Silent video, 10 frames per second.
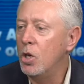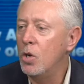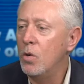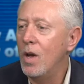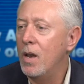
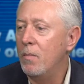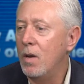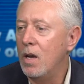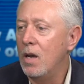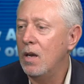you and
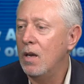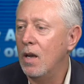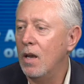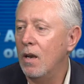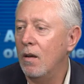me
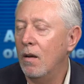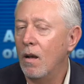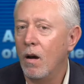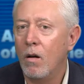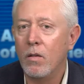
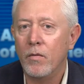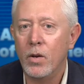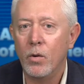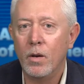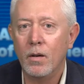and all the
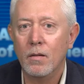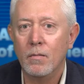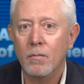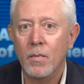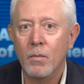viewing
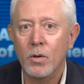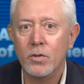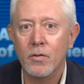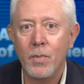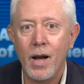
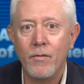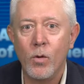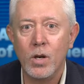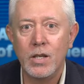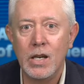members of PAC
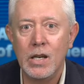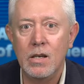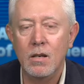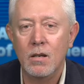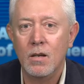
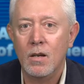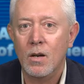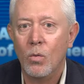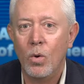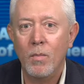14,
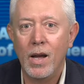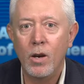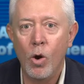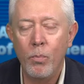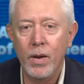we might
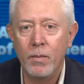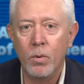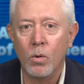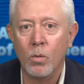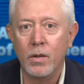know
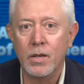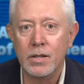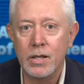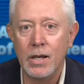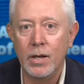people with the
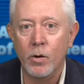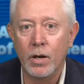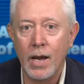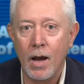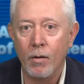city or
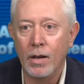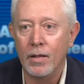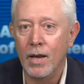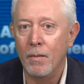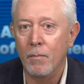county
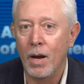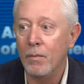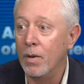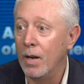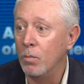that
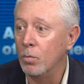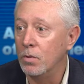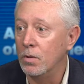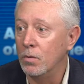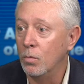might be able
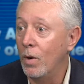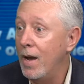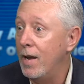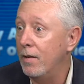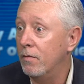to
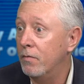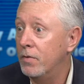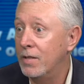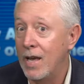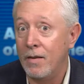waive
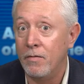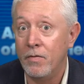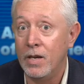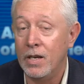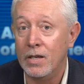said
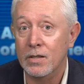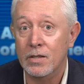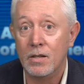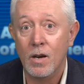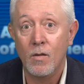
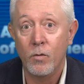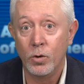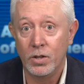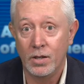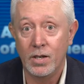fees
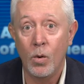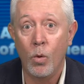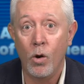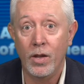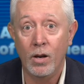for such a
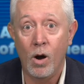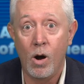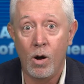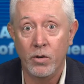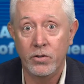worthy
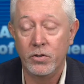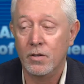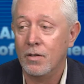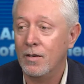cause.